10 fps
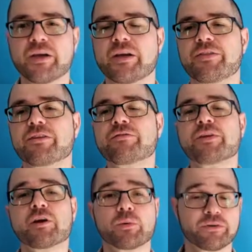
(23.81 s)
In this
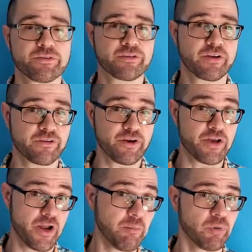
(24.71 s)
video we'll discuss
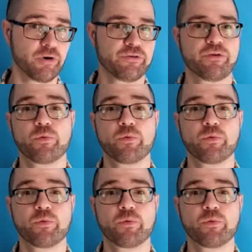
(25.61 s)
numbers.